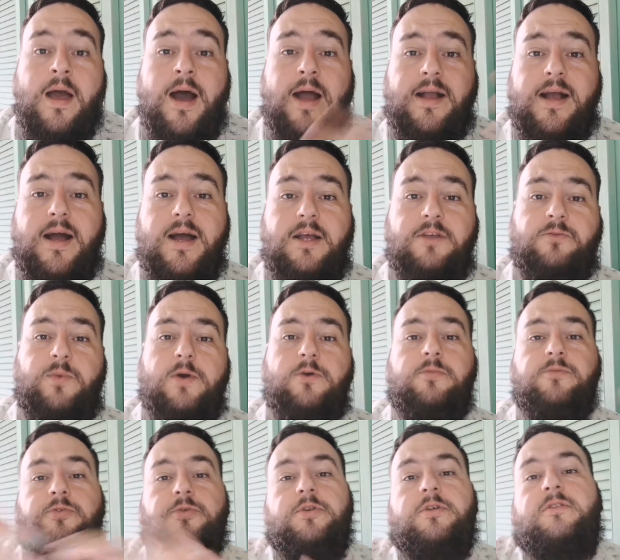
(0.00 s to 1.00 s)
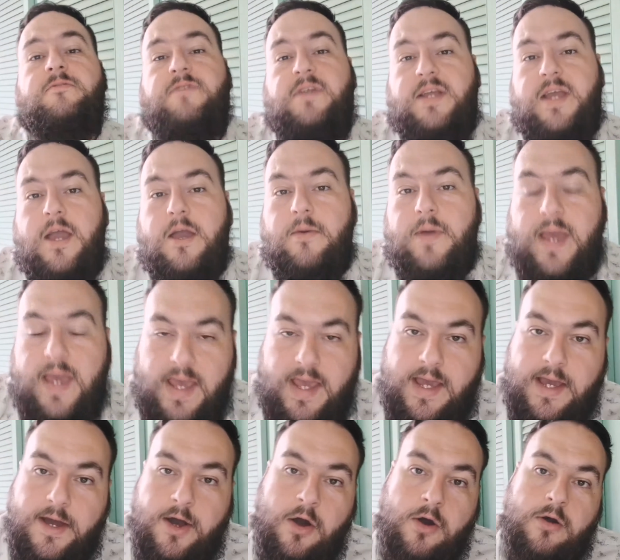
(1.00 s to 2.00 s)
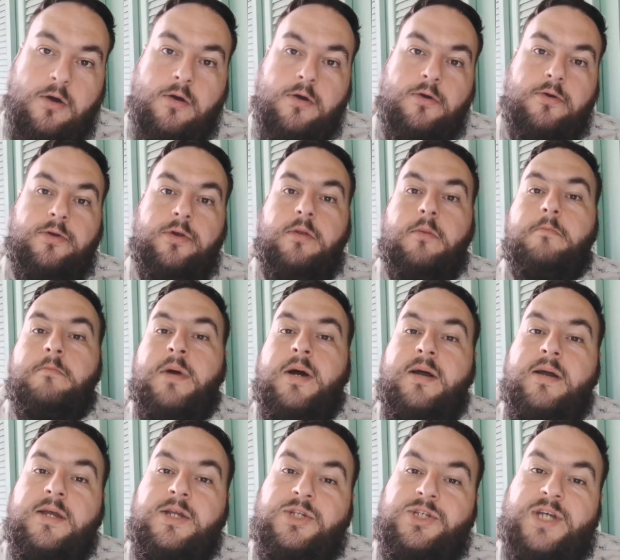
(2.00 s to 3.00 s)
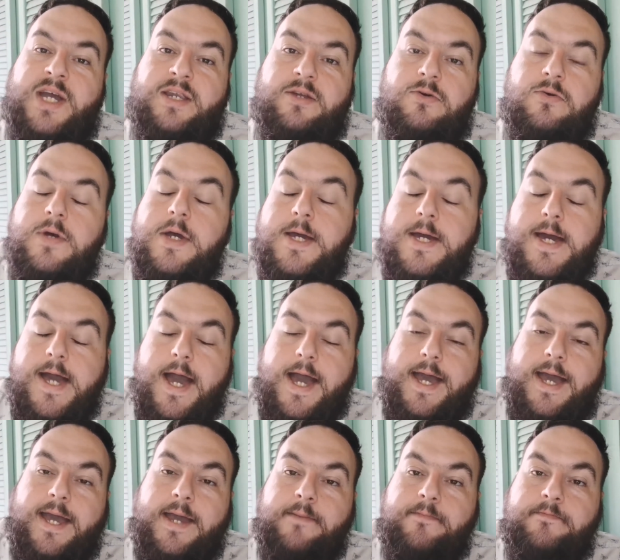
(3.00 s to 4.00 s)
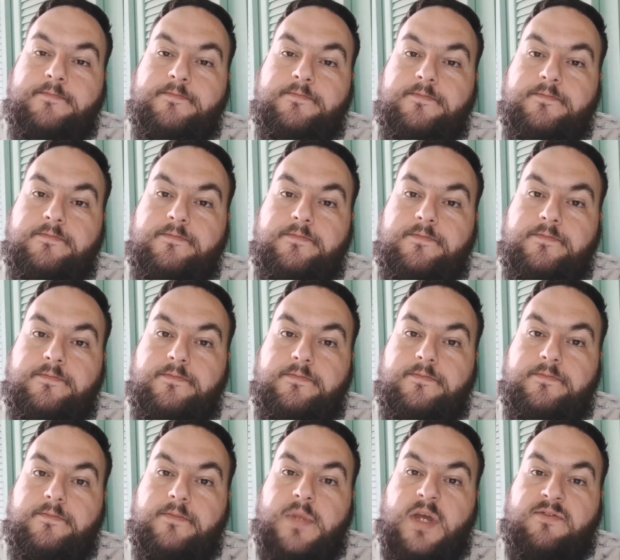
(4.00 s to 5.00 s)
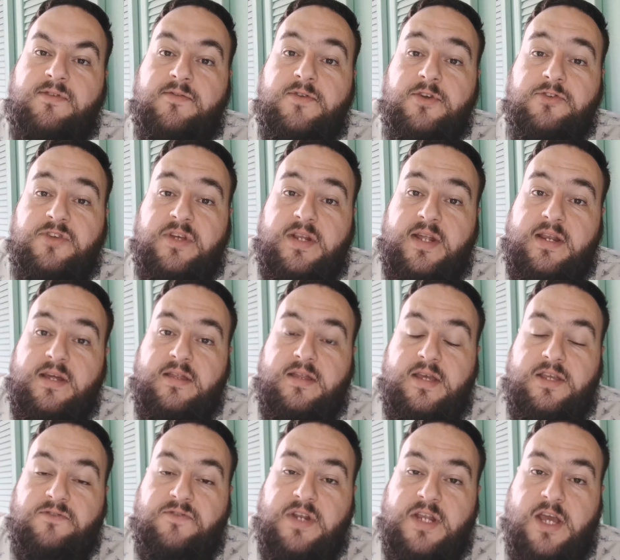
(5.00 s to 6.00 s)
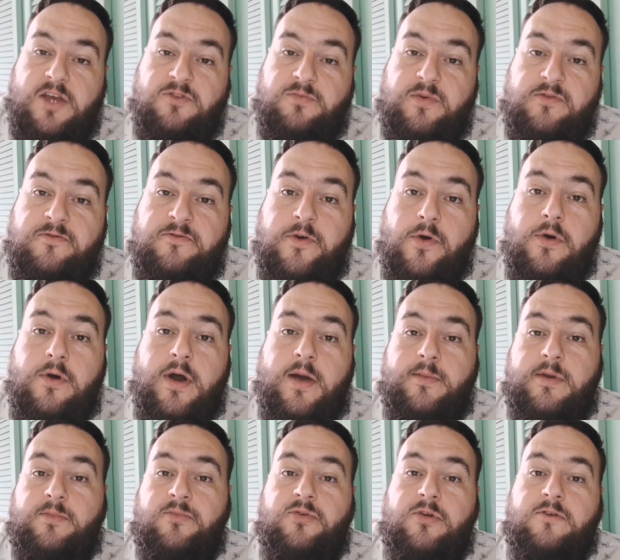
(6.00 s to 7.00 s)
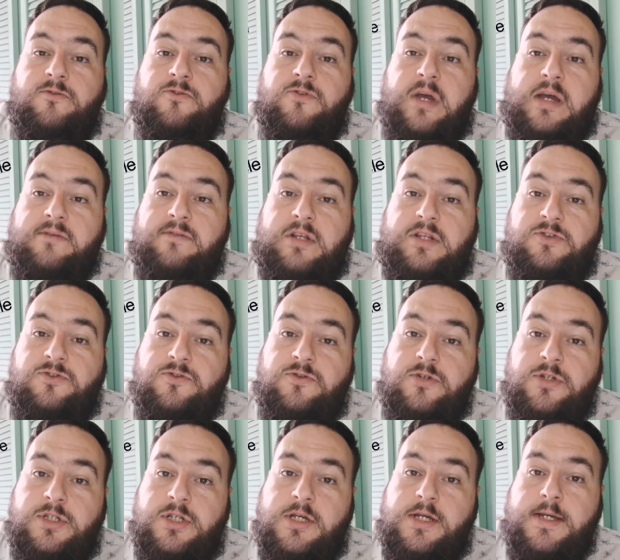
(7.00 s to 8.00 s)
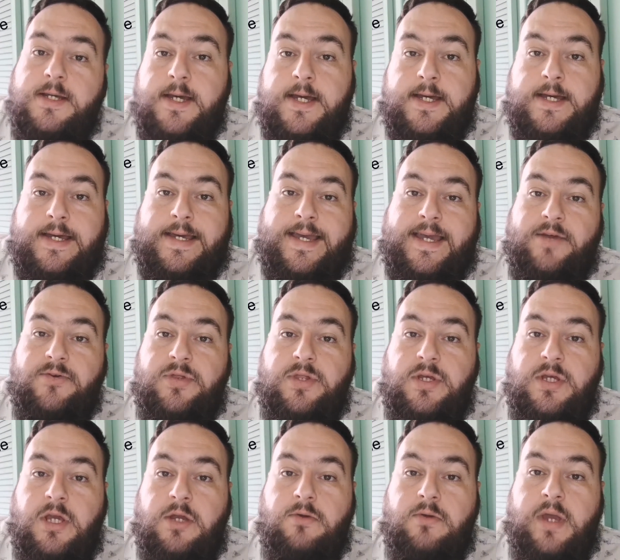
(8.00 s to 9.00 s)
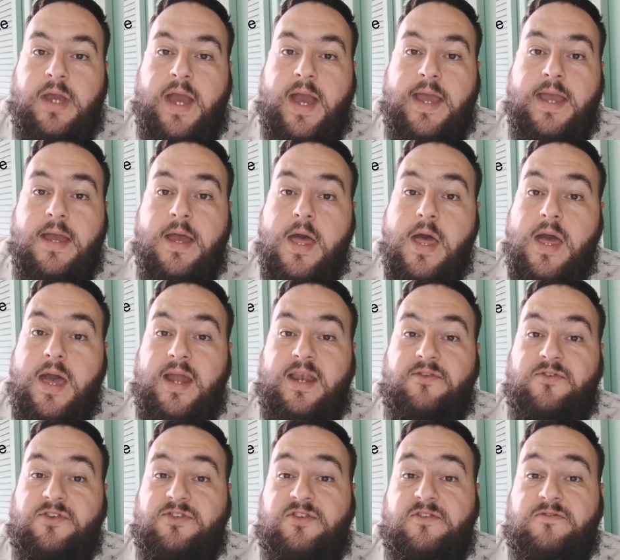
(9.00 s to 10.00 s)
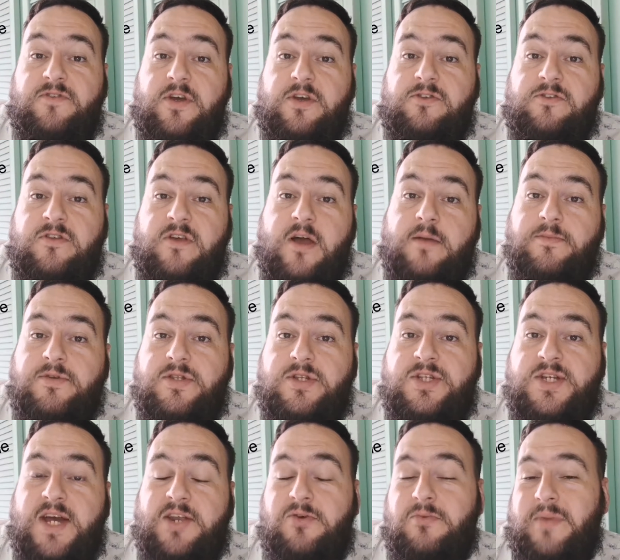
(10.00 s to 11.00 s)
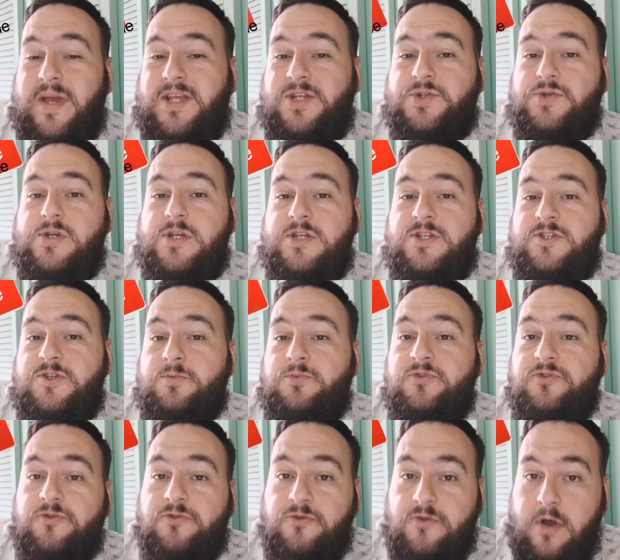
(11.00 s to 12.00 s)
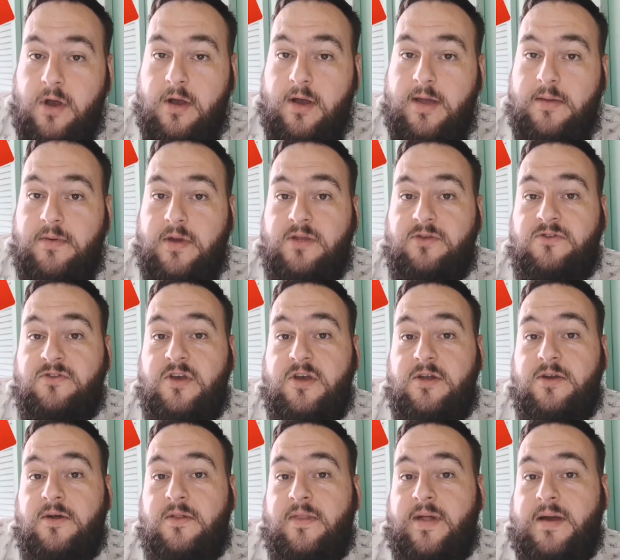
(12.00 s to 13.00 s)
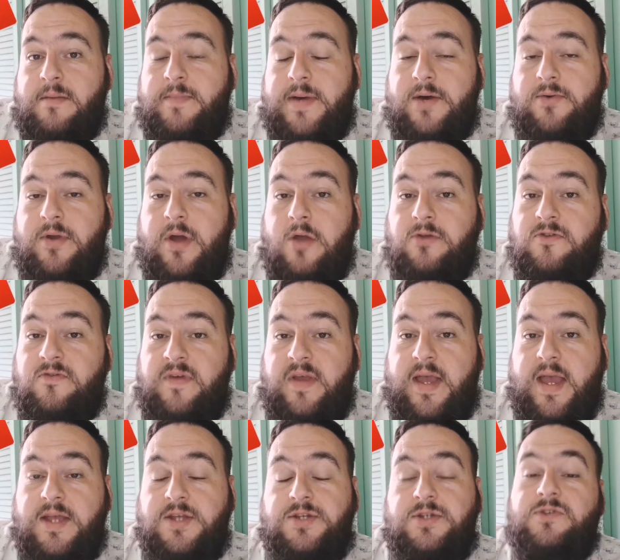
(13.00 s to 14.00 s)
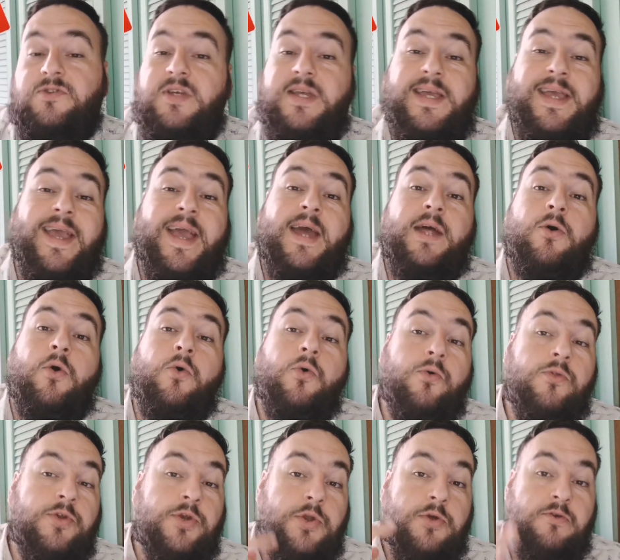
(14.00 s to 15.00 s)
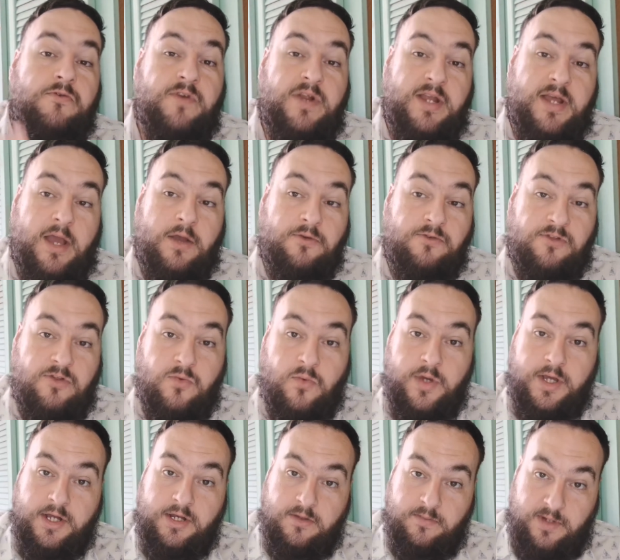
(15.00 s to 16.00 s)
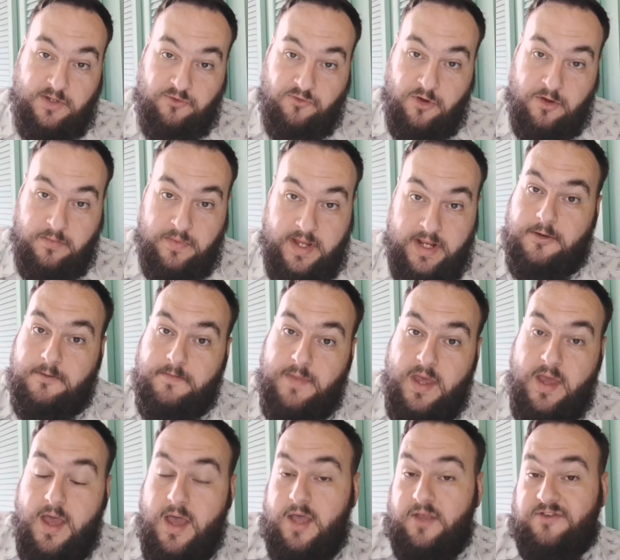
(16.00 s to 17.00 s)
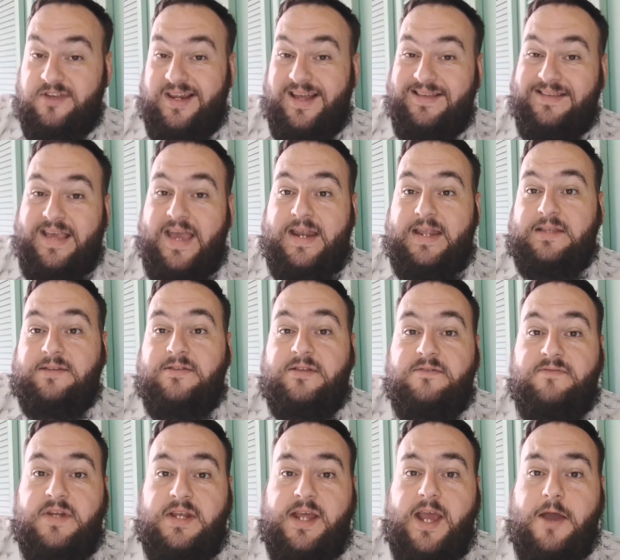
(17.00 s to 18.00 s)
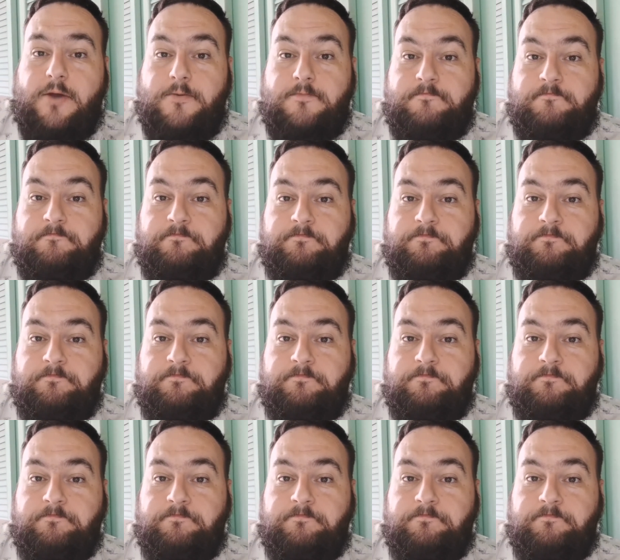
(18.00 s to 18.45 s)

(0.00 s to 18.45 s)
Hi guys, welcome to another video here on my channel. If you've not seen any of these videos before, I'm an approved driving instructor here in the UK, and if it's your first time to the channel, make sure you subscribe and turn on that bell notification so you get all the new videos that we're going to be dropping. So let's get into the video.